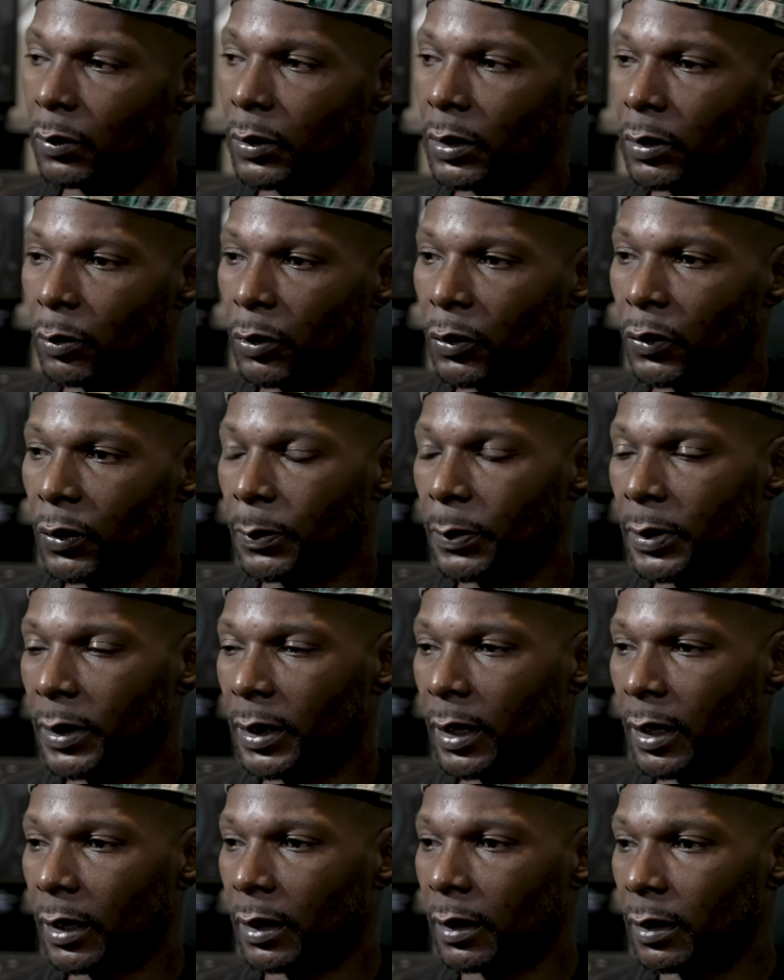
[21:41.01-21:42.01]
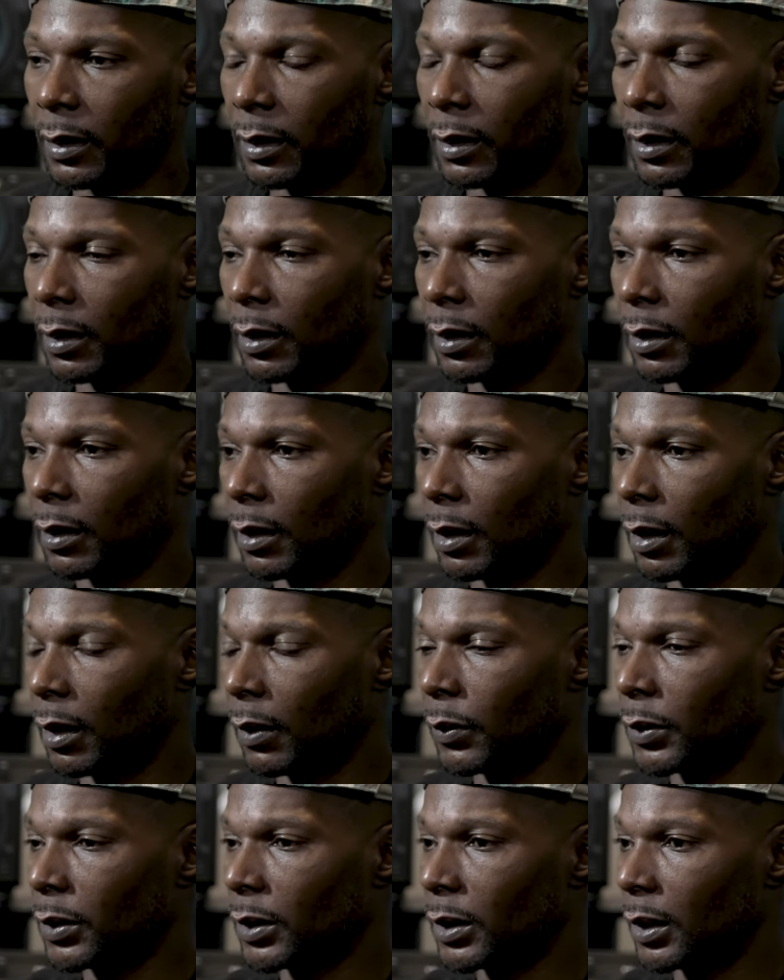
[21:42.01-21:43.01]
moved to PA. I
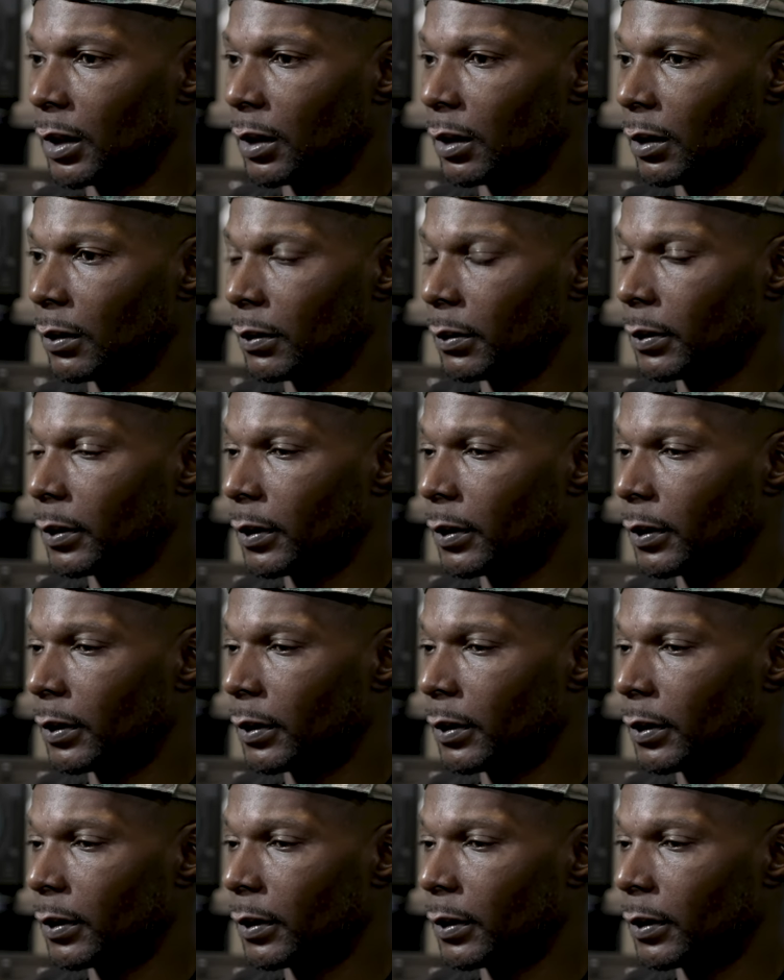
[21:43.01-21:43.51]
was seeing him.